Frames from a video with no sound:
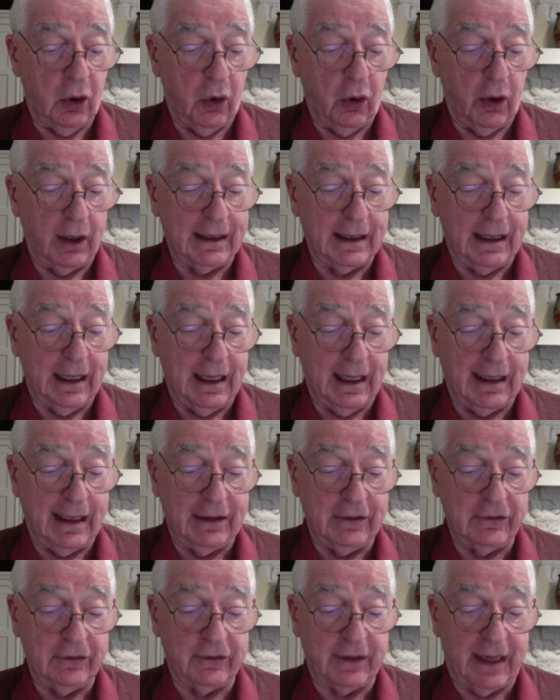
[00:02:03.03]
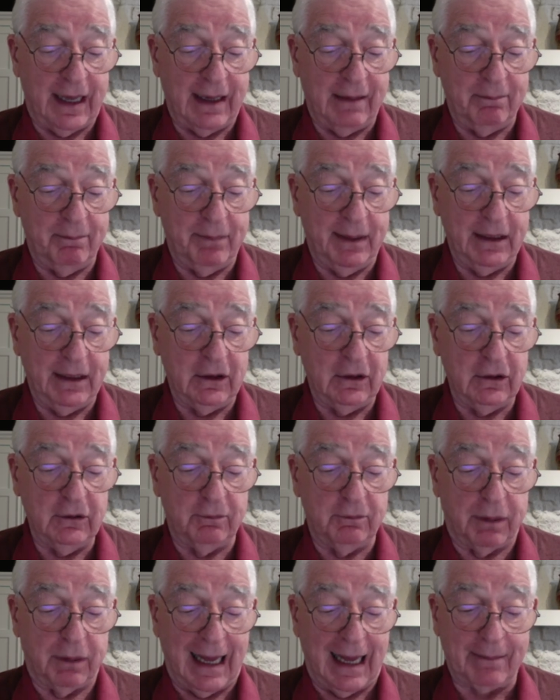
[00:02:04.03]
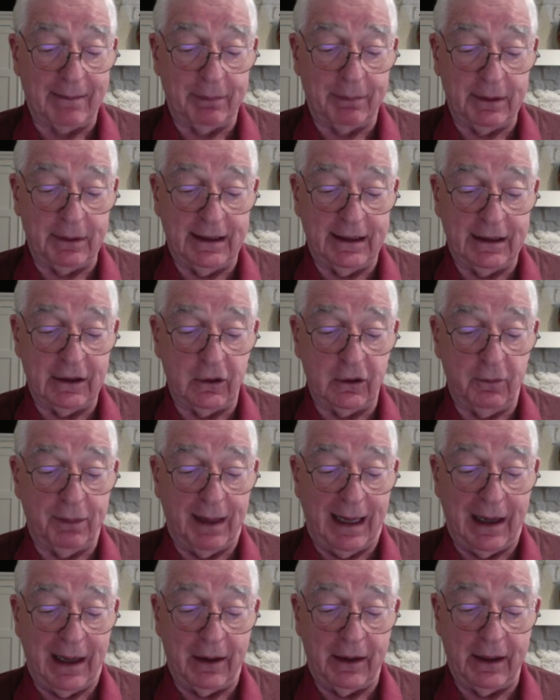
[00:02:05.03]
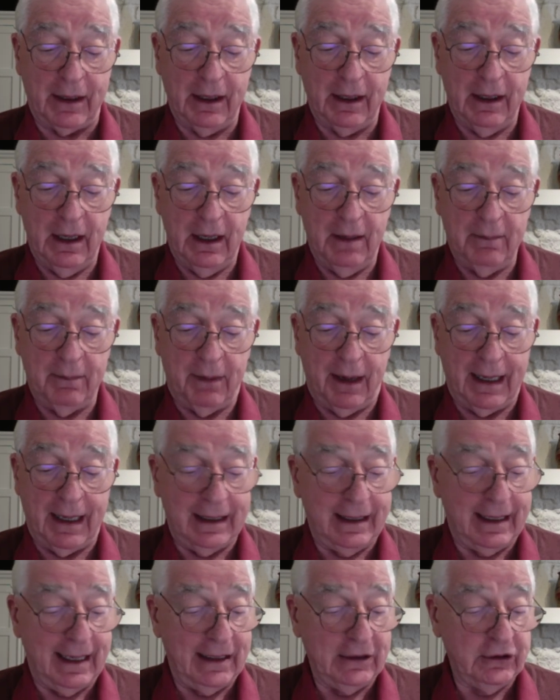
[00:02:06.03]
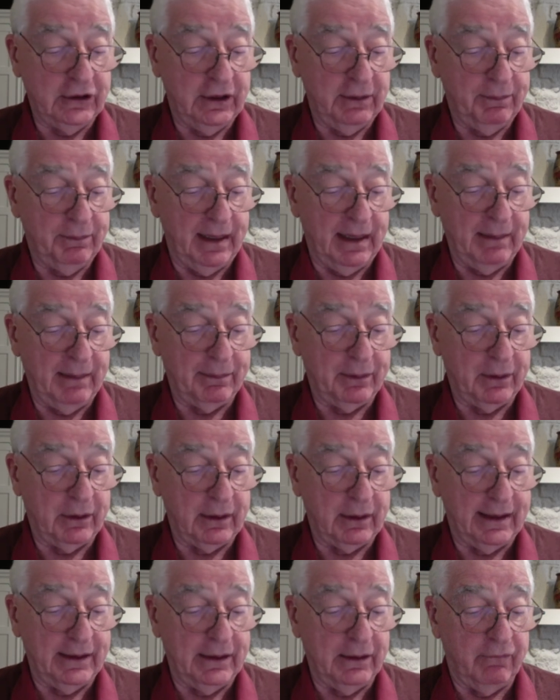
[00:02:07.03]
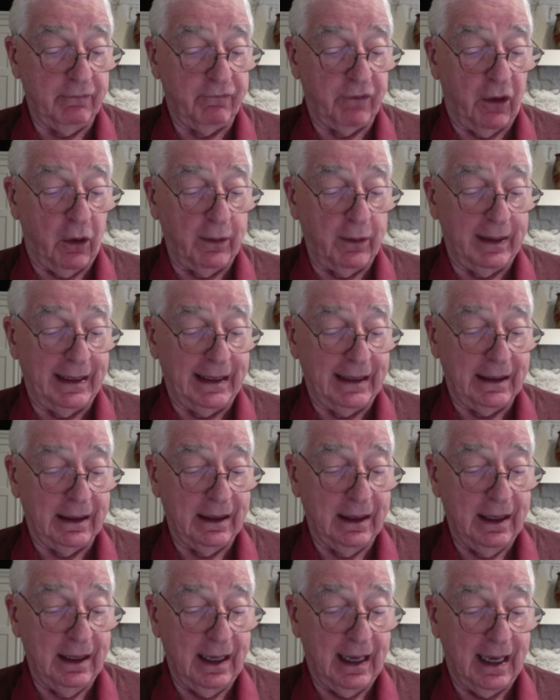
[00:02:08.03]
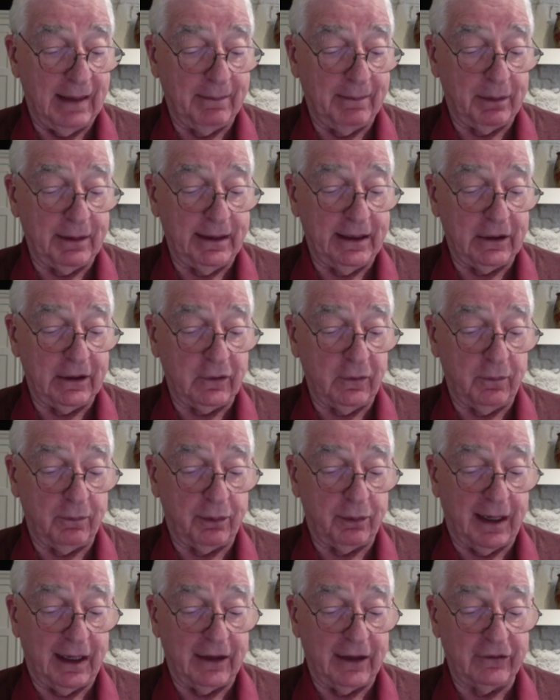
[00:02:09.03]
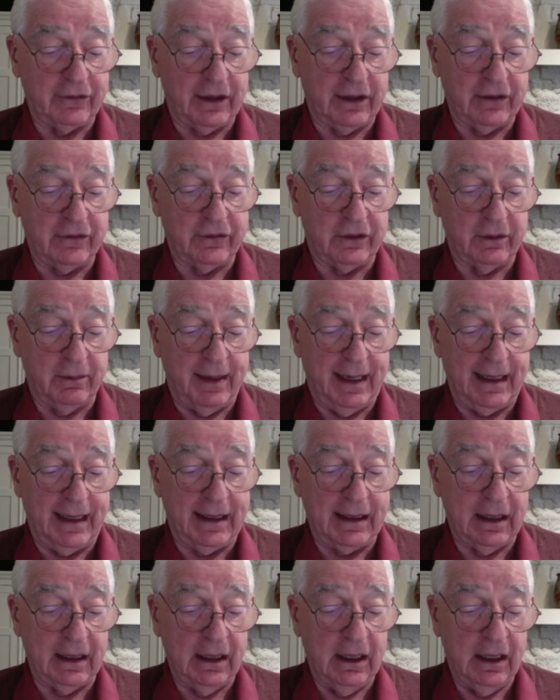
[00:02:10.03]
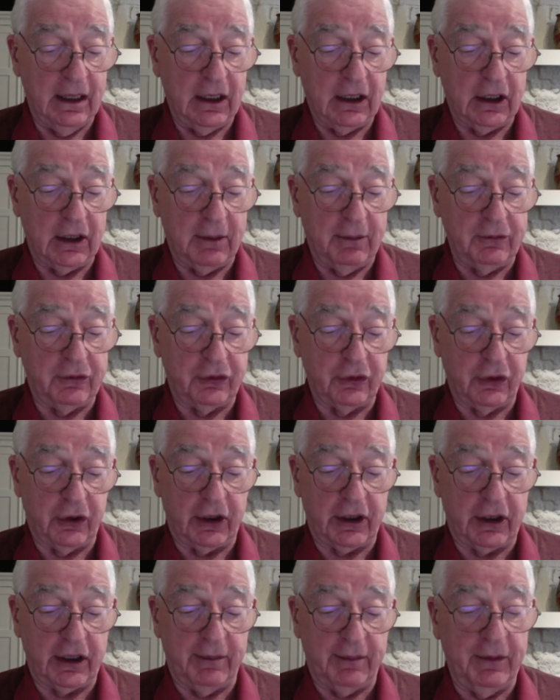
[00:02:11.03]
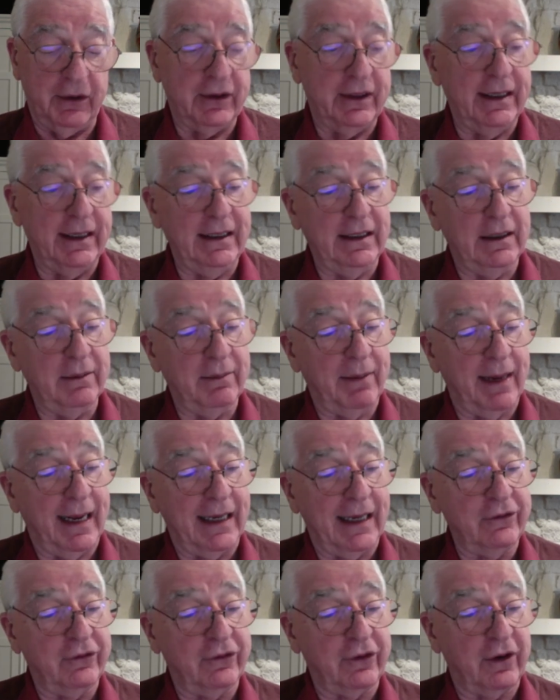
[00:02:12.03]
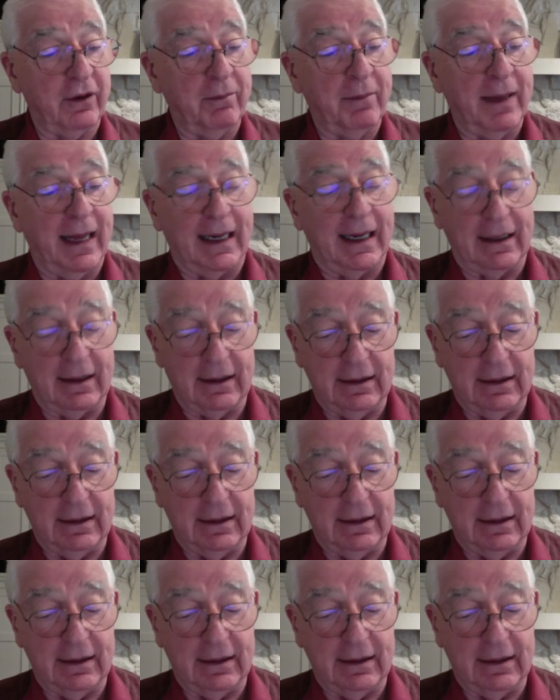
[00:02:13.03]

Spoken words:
organize and build Black political power by engaging people in the voting and political process to make sure community demands are met.